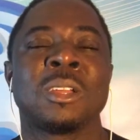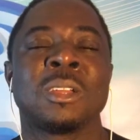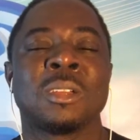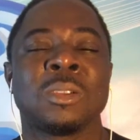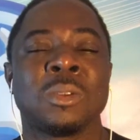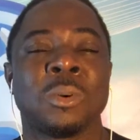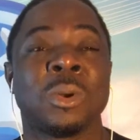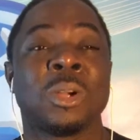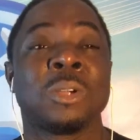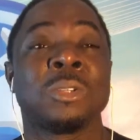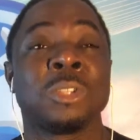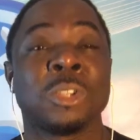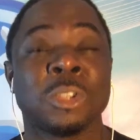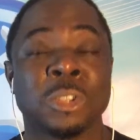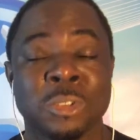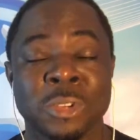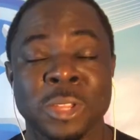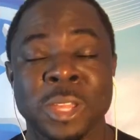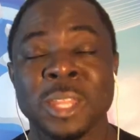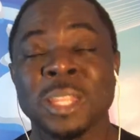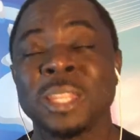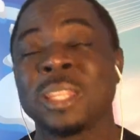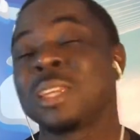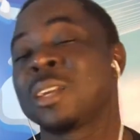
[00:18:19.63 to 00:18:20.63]
well, you're
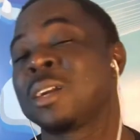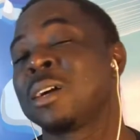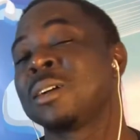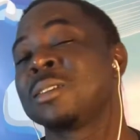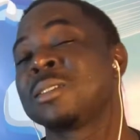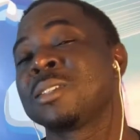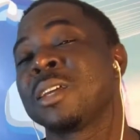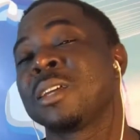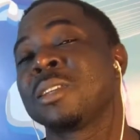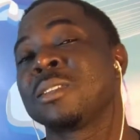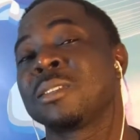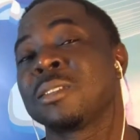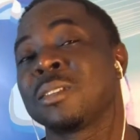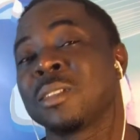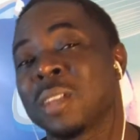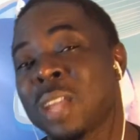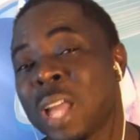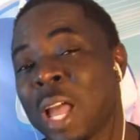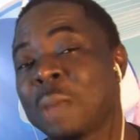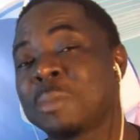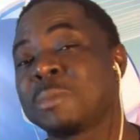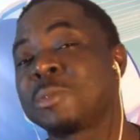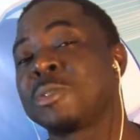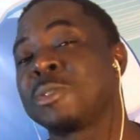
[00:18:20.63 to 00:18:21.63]
creating the content,
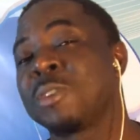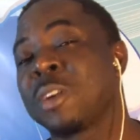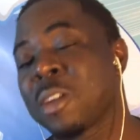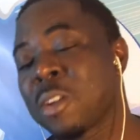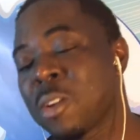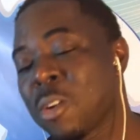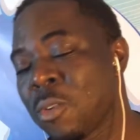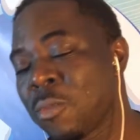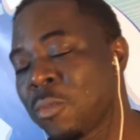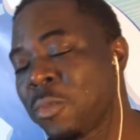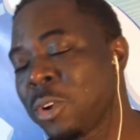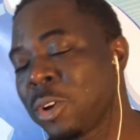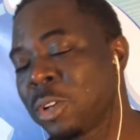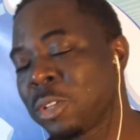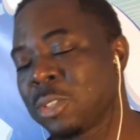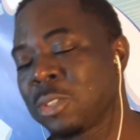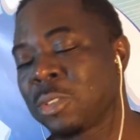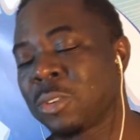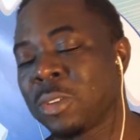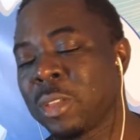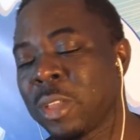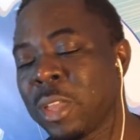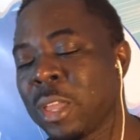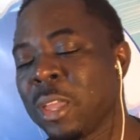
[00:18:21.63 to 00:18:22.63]
capture, and convert,
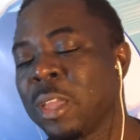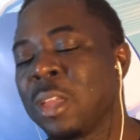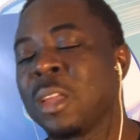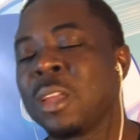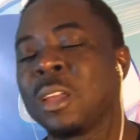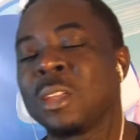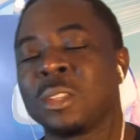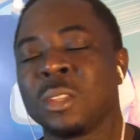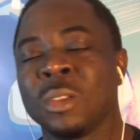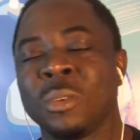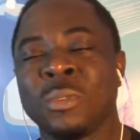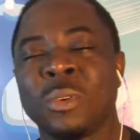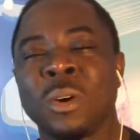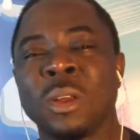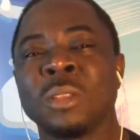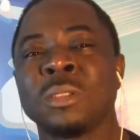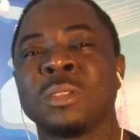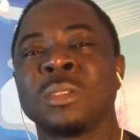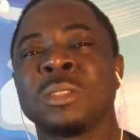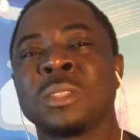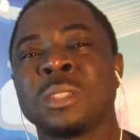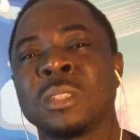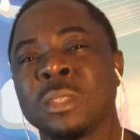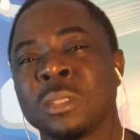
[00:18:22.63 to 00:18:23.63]
okay? You follow
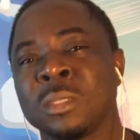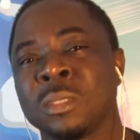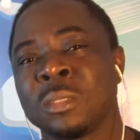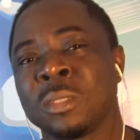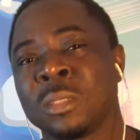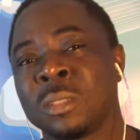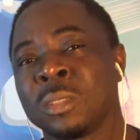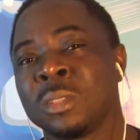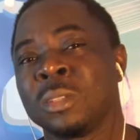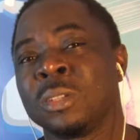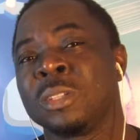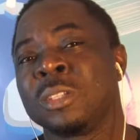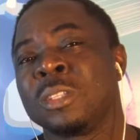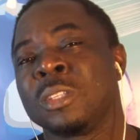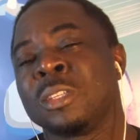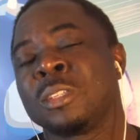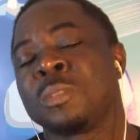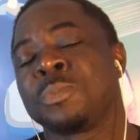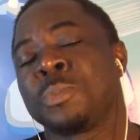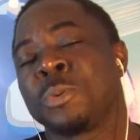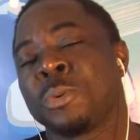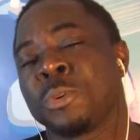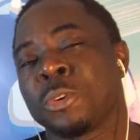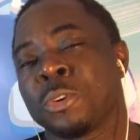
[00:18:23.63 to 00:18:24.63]
the three C's
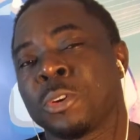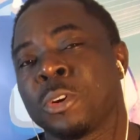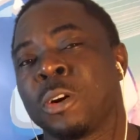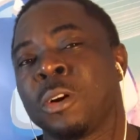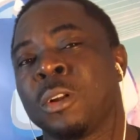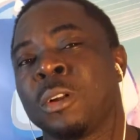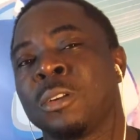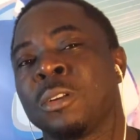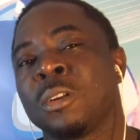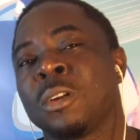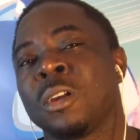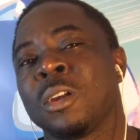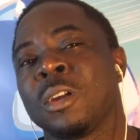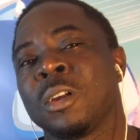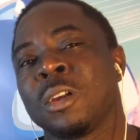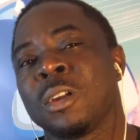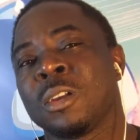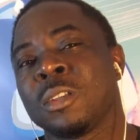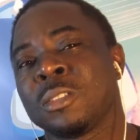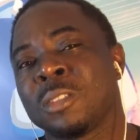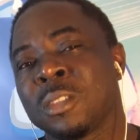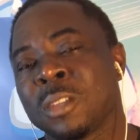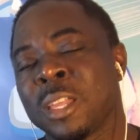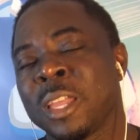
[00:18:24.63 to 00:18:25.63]
protocol
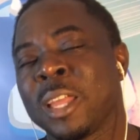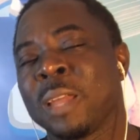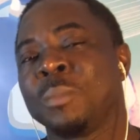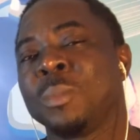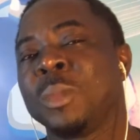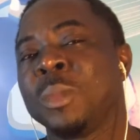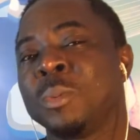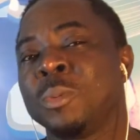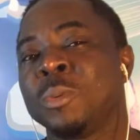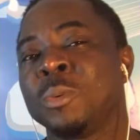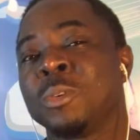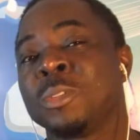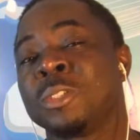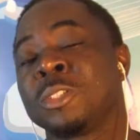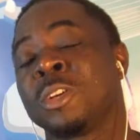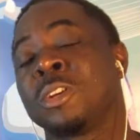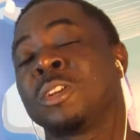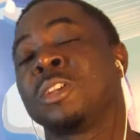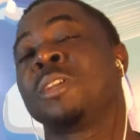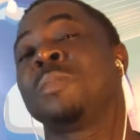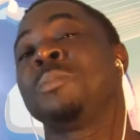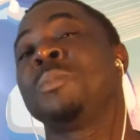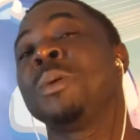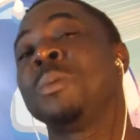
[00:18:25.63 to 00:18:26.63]
to get people,
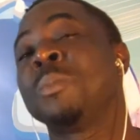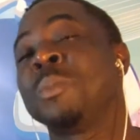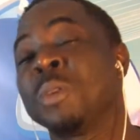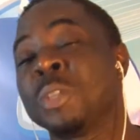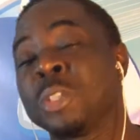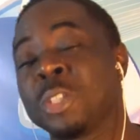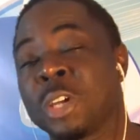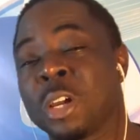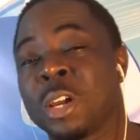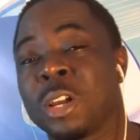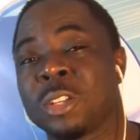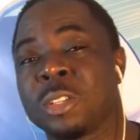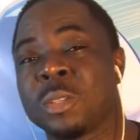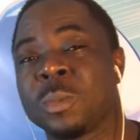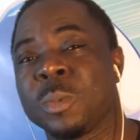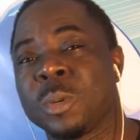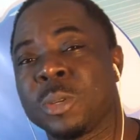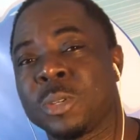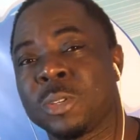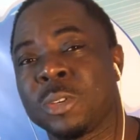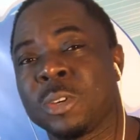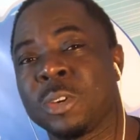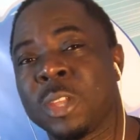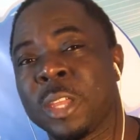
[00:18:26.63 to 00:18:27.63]
turning people into
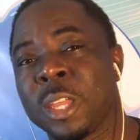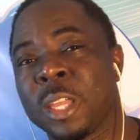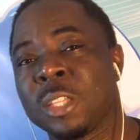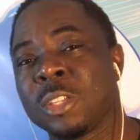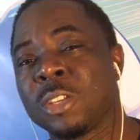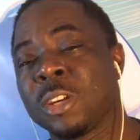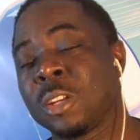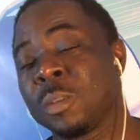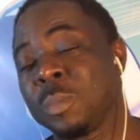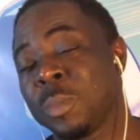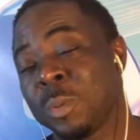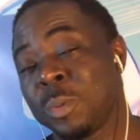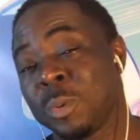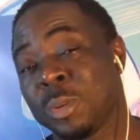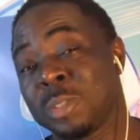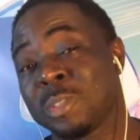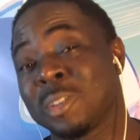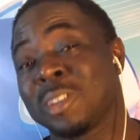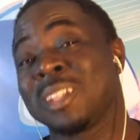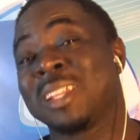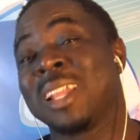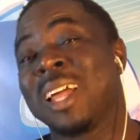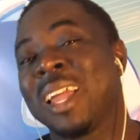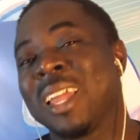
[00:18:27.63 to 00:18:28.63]
customers, okay? Turning people into
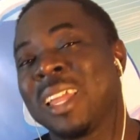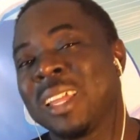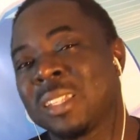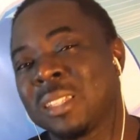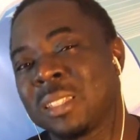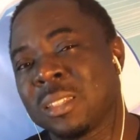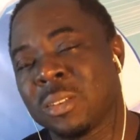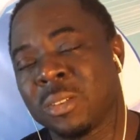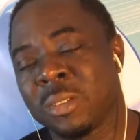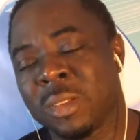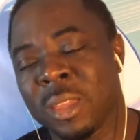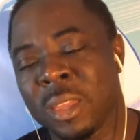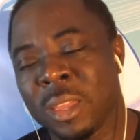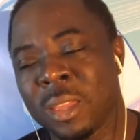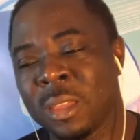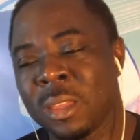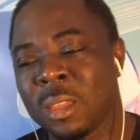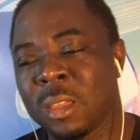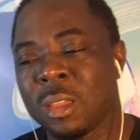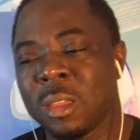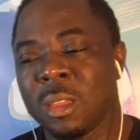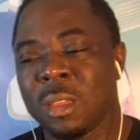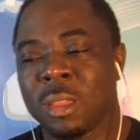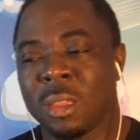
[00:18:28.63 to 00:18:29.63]
clients, okay?
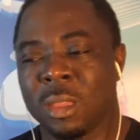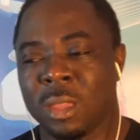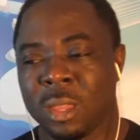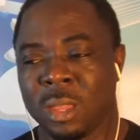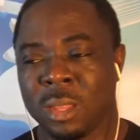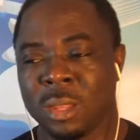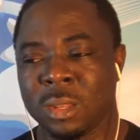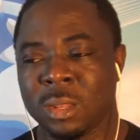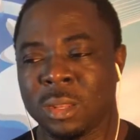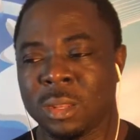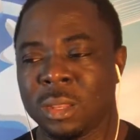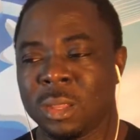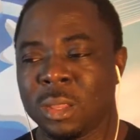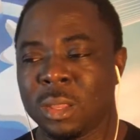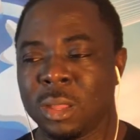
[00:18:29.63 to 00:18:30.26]
And,